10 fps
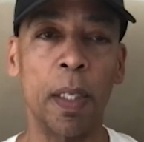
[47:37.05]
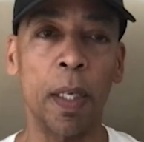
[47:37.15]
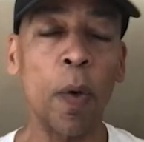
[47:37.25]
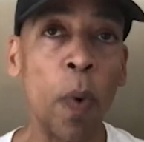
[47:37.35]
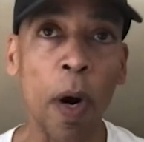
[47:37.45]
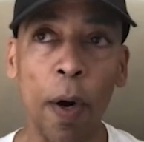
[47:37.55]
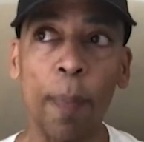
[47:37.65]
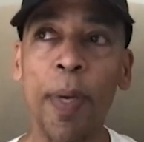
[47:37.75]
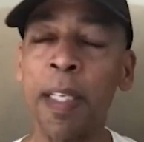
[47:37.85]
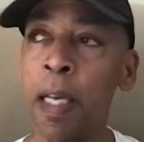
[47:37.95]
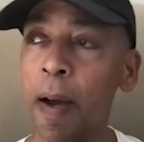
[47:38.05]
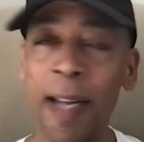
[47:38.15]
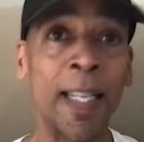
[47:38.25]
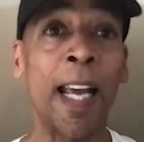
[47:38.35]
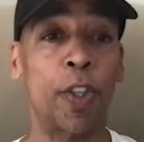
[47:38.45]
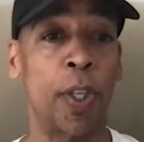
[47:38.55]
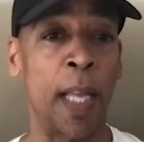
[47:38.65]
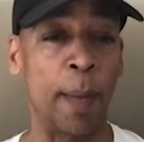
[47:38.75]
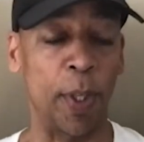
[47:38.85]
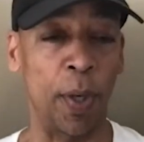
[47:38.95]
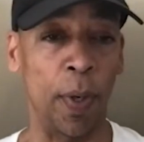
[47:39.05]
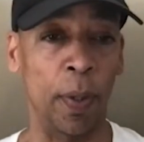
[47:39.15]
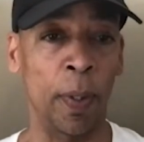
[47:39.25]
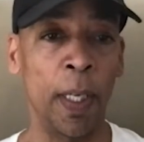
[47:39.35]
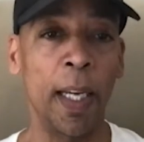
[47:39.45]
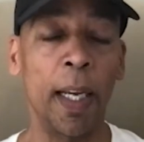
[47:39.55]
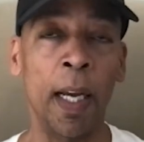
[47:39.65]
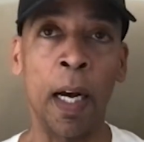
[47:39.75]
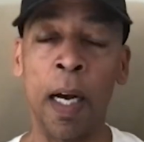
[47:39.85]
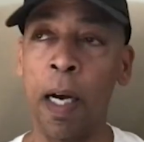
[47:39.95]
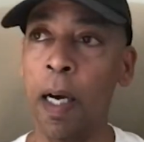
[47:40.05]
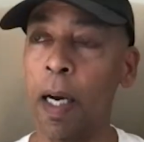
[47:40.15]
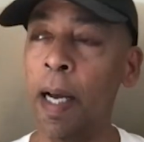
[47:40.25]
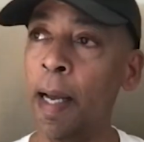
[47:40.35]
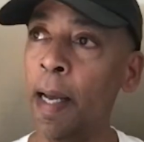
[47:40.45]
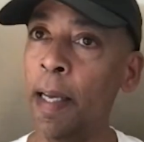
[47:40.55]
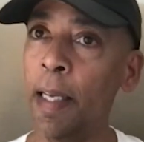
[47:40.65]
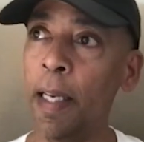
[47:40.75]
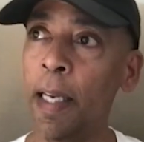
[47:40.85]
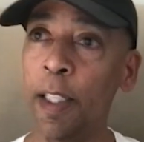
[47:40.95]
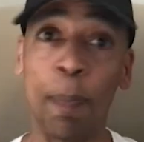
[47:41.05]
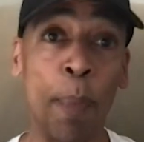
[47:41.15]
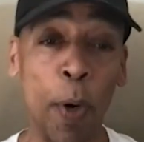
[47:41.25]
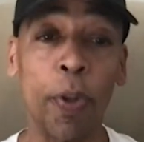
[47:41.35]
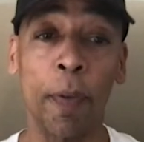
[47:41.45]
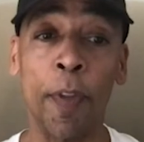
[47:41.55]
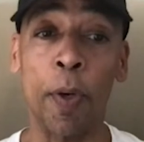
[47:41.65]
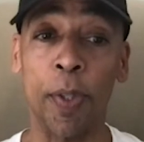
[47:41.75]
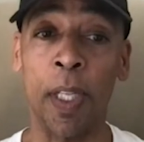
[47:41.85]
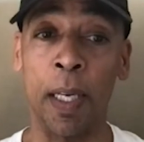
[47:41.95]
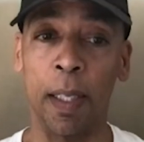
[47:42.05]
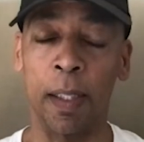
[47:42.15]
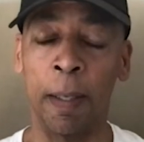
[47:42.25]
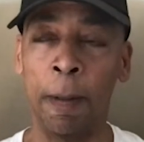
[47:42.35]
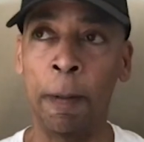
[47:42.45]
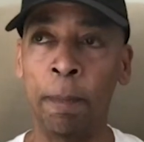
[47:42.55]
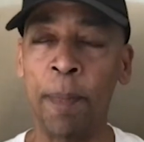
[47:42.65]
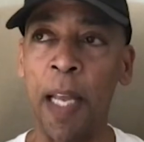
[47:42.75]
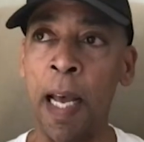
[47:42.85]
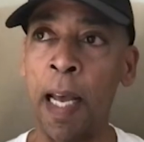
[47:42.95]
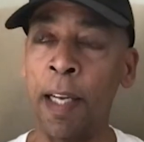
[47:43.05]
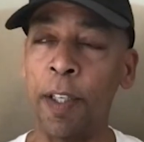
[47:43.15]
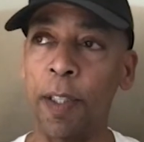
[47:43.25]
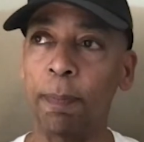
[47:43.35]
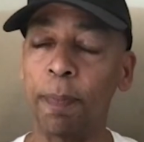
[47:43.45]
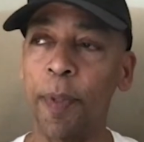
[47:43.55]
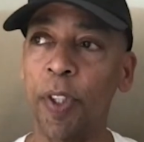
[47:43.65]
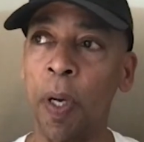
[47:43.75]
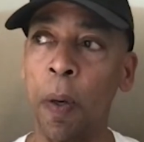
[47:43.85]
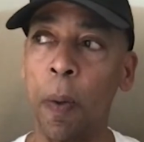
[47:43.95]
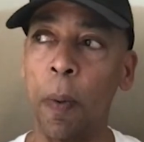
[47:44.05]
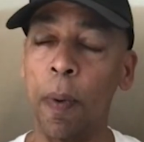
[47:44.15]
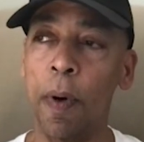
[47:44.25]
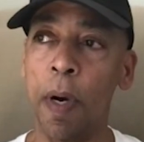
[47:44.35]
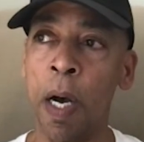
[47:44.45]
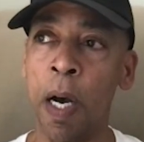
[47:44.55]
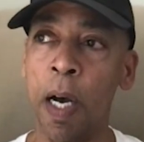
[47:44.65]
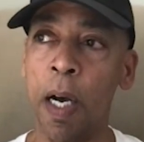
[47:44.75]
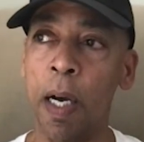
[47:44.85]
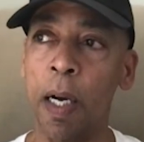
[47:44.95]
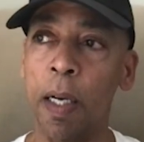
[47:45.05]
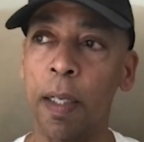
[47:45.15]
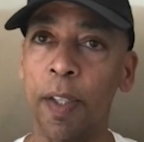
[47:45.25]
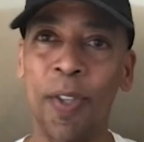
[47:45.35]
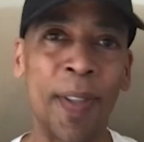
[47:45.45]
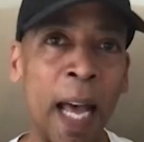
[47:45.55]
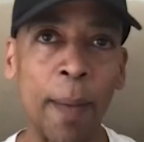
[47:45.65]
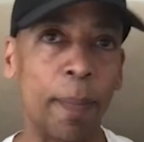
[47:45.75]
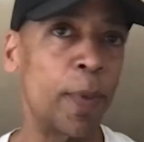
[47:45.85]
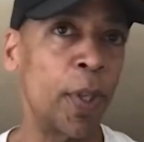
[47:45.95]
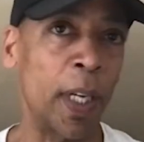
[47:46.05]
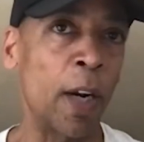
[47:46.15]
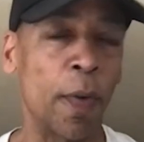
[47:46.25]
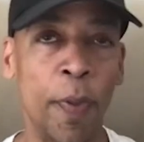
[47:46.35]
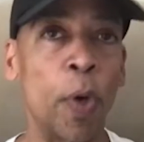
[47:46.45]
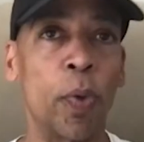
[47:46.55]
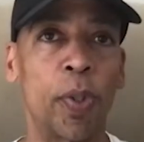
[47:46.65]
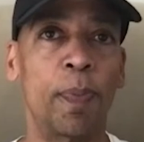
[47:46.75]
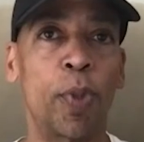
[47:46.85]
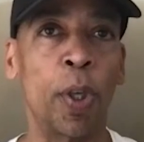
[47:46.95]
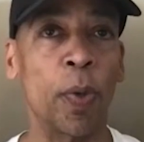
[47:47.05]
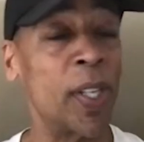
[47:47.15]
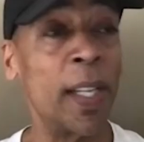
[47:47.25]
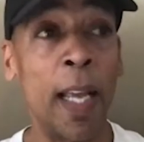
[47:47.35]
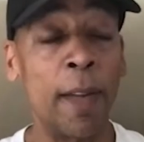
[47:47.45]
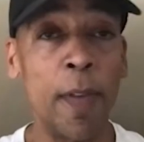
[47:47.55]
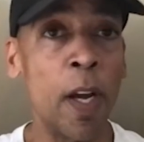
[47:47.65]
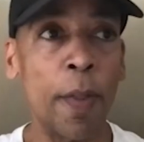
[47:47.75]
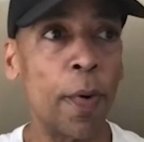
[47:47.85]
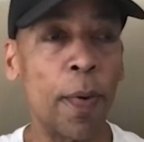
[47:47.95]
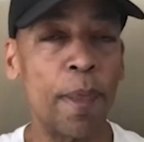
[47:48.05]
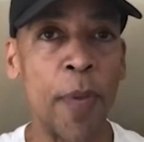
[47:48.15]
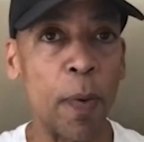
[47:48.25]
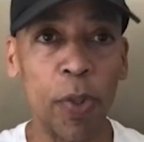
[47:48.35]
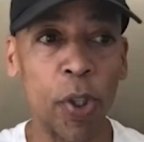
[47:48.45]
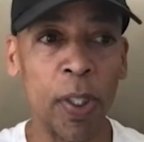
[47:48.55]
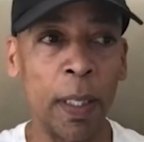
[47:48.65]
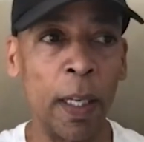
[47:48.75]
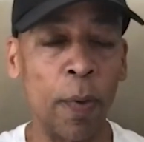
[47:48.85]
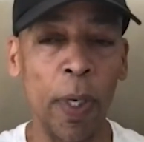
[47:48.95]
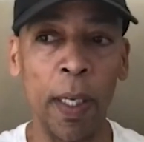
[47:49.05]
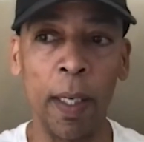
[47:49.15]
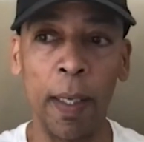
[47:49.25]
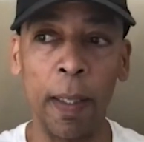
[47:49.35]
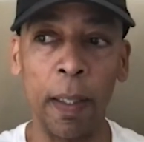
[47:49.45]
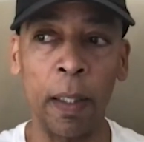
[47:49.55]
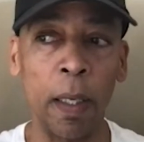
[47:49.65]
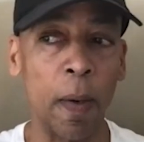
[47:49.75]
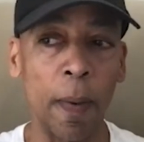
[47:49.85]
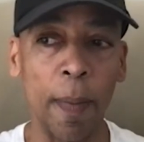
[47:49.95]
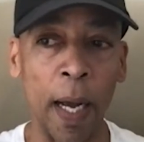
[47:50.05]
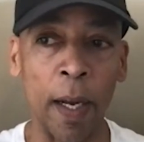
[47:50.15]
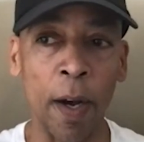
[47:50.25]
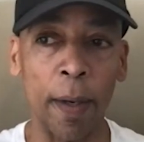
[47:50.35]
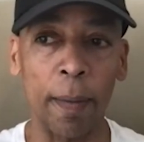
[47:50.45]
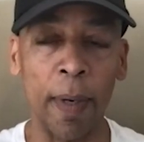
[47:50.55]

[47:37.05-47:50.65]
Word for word: who are, you know, attached to that material. Uh, it's both of those things. And so, uh, so that took care of those shows. And then the other thing was just literally, you know, I got